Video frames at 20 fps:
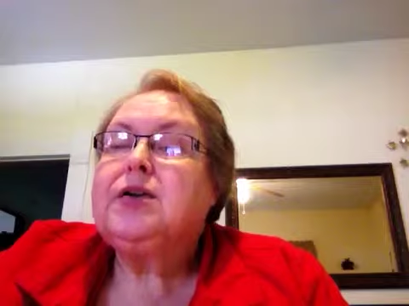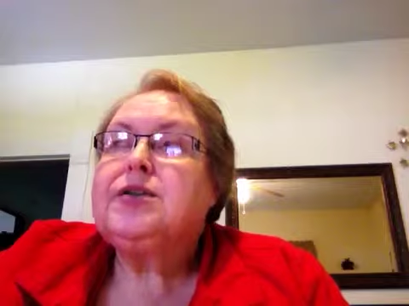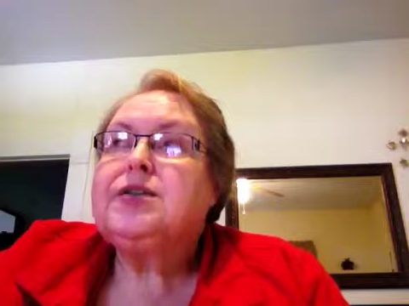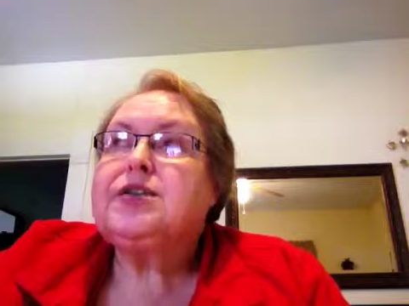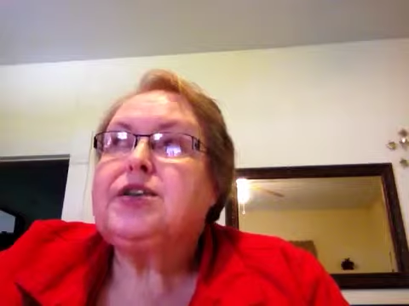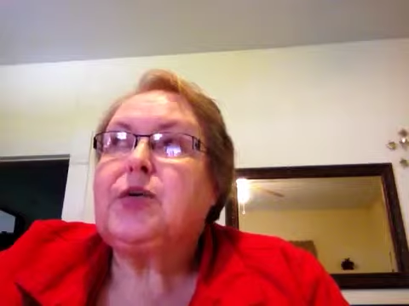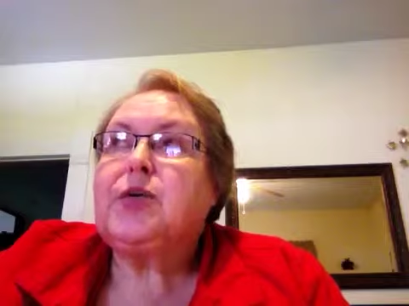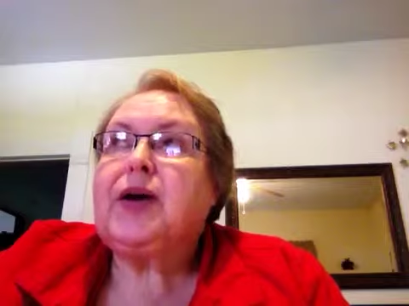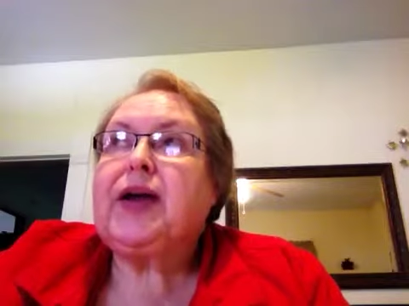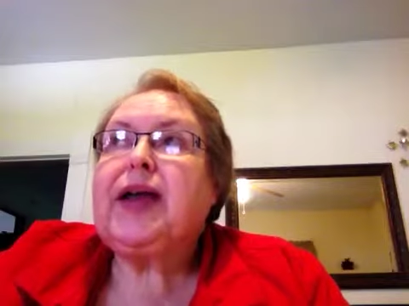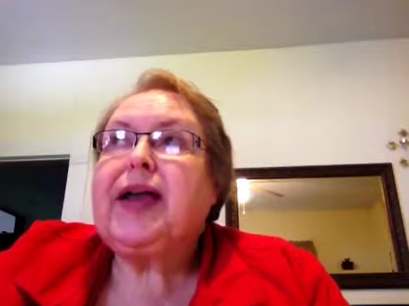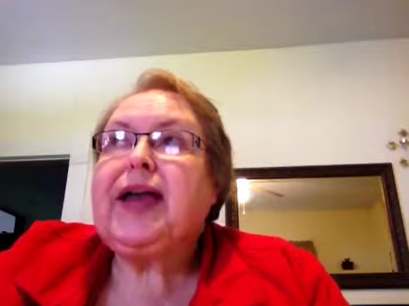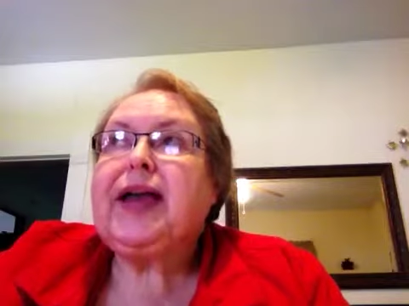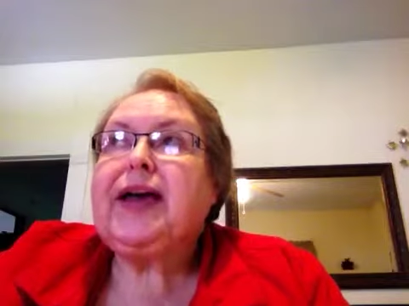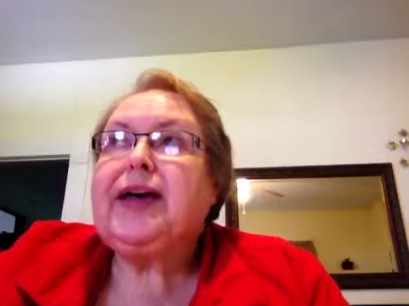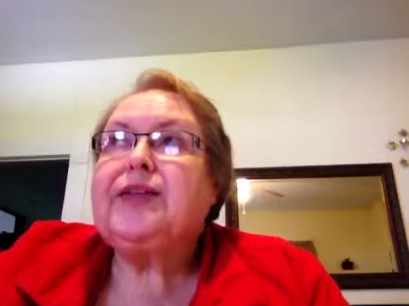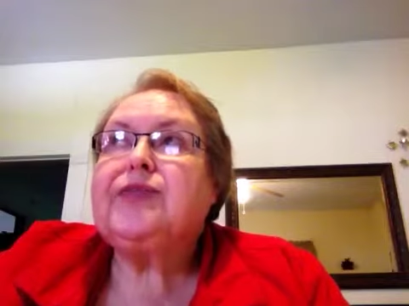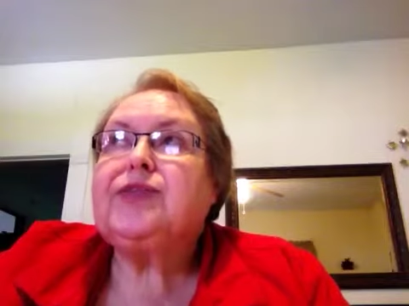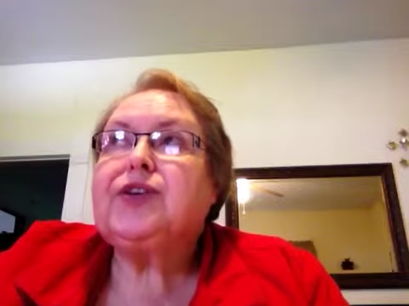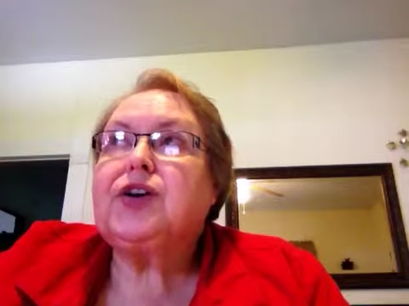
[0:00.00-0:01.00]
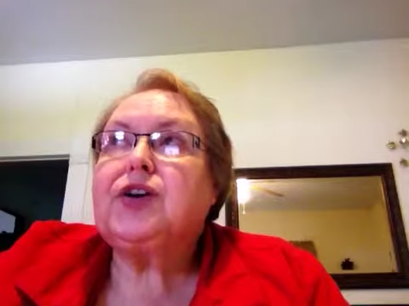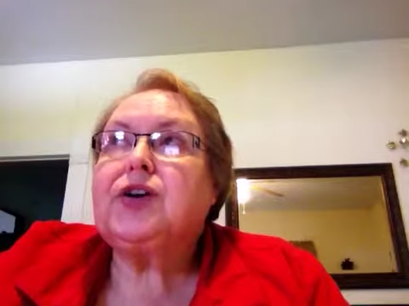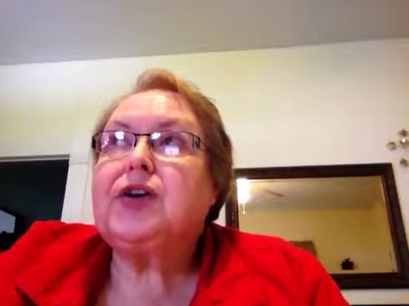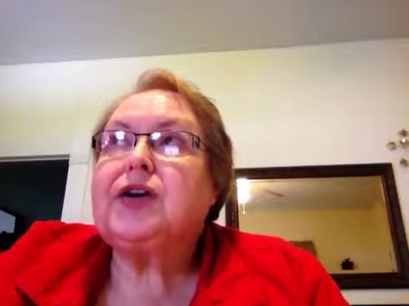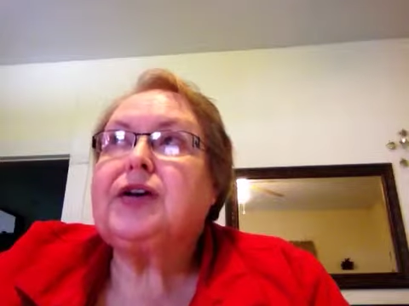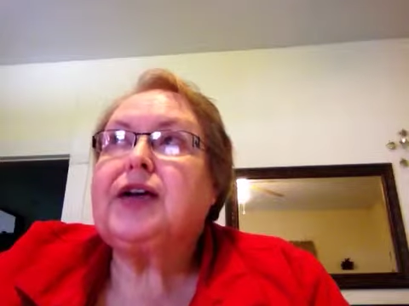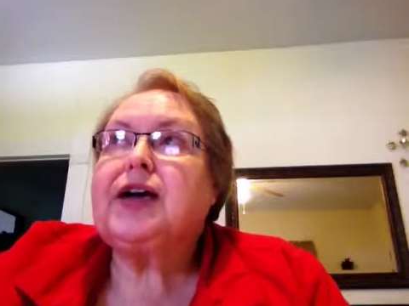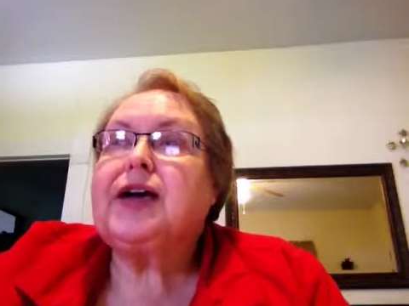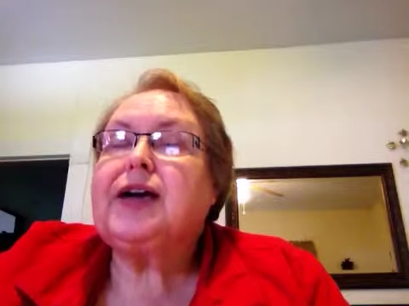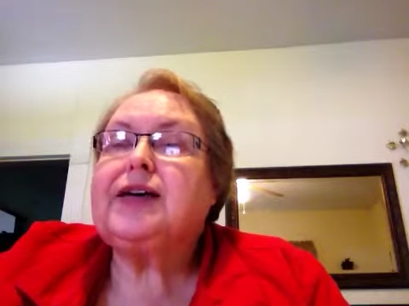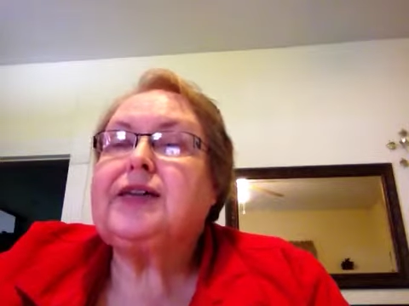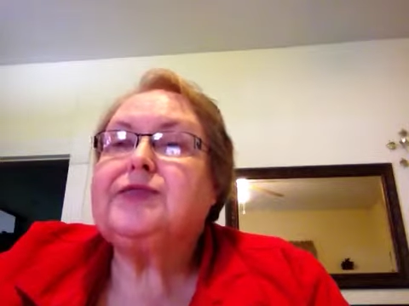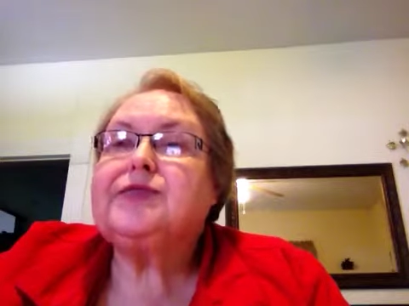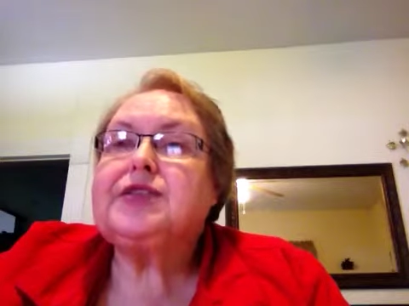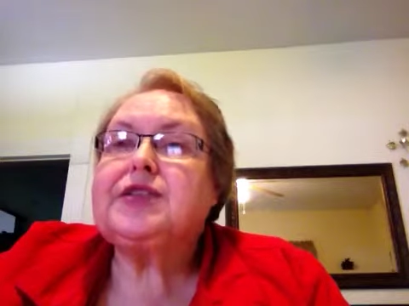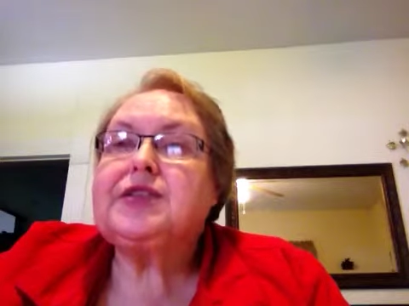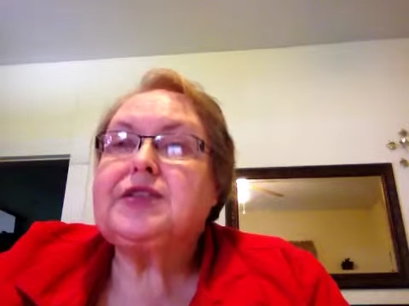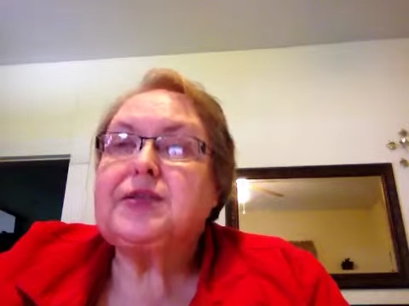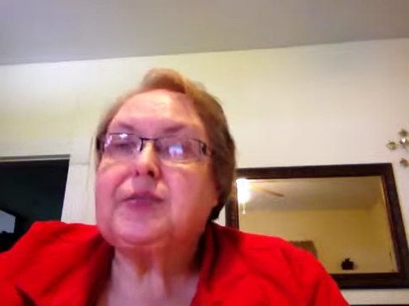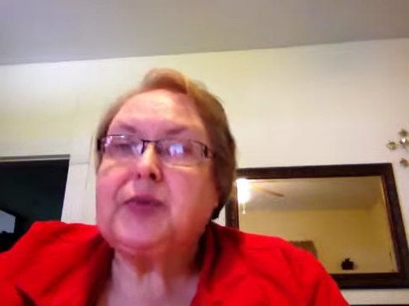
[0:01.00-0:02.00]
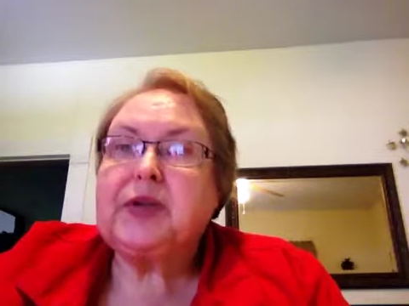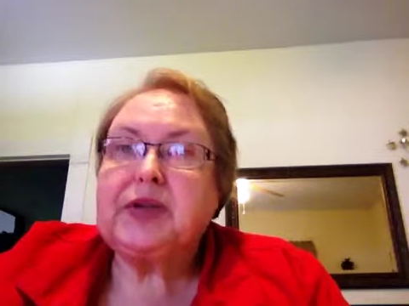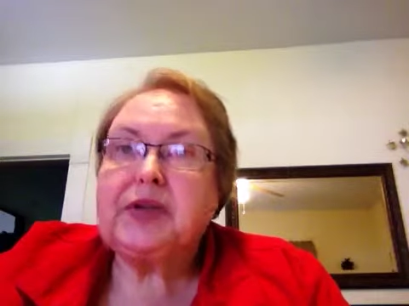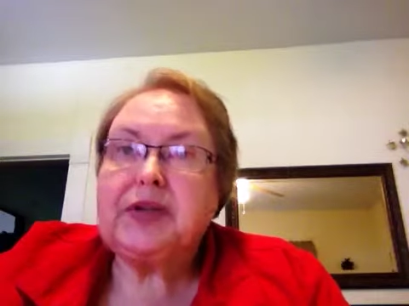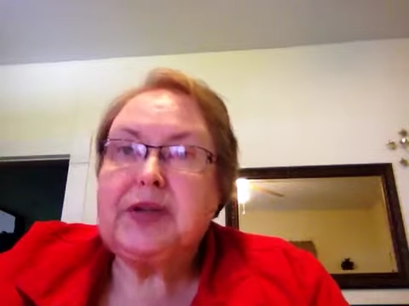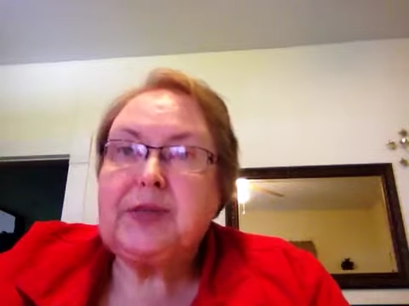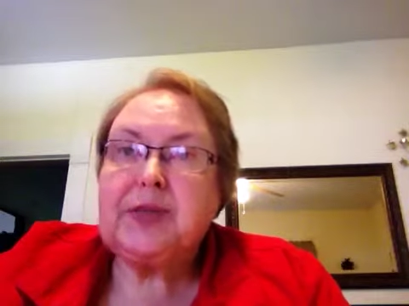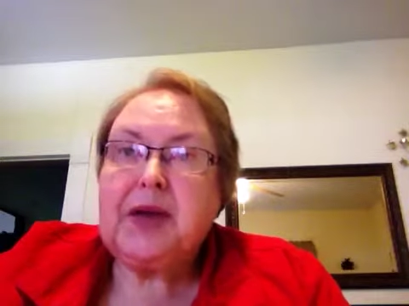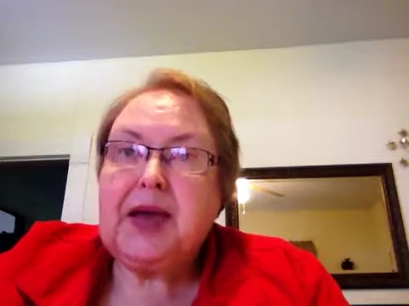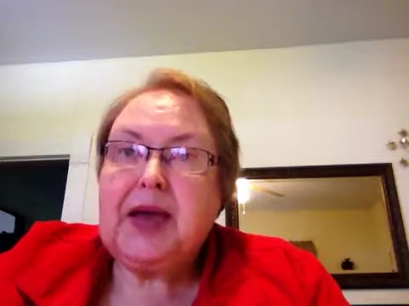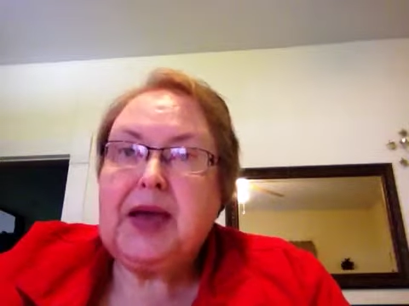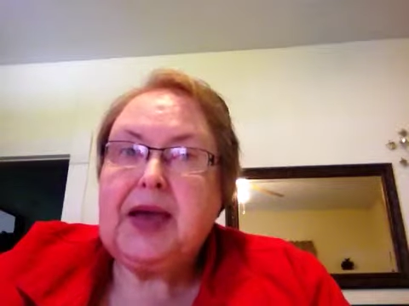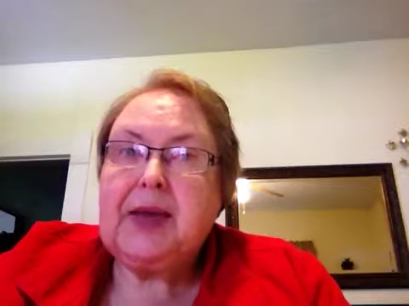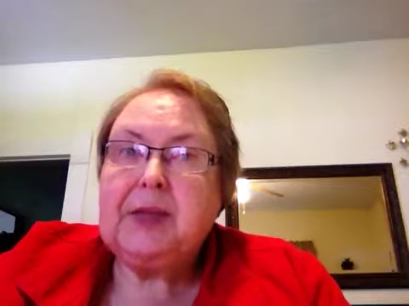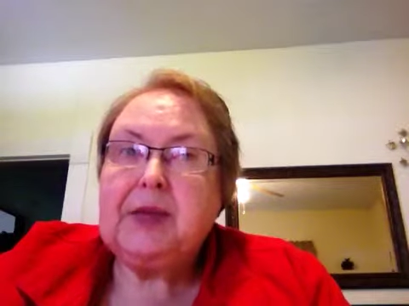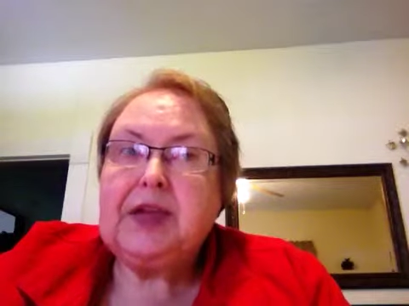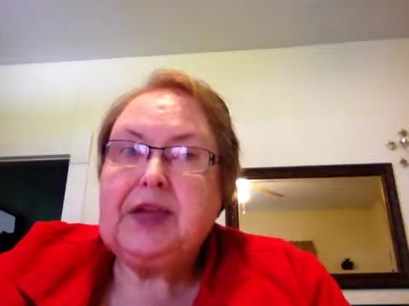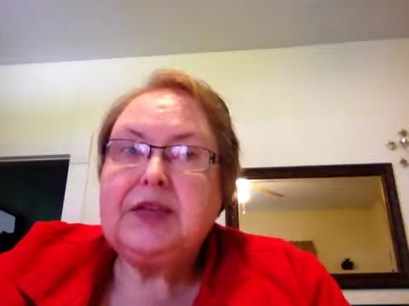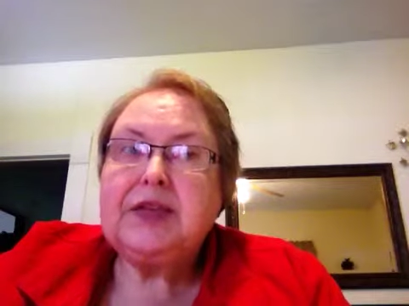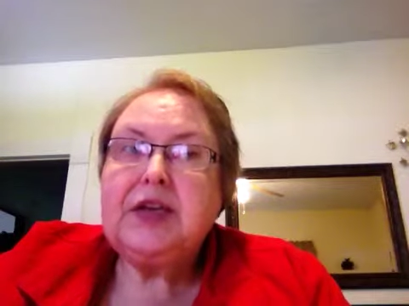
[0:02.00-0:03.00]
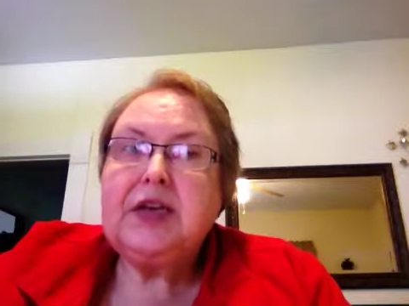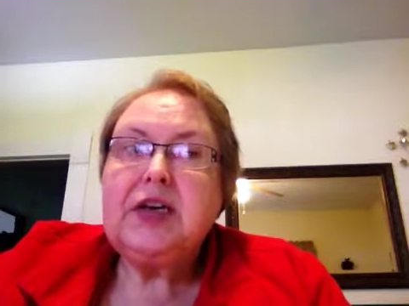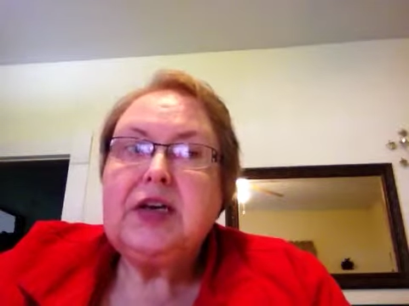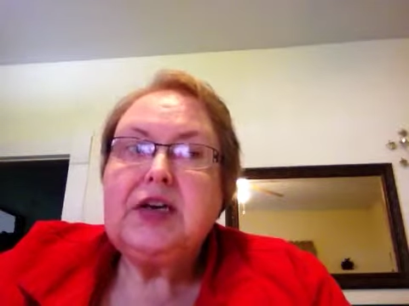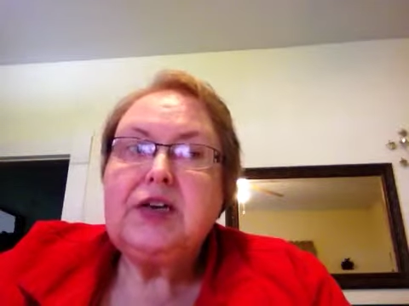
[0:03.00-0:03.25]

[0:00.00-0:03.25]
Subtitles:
So I have heard of disability payments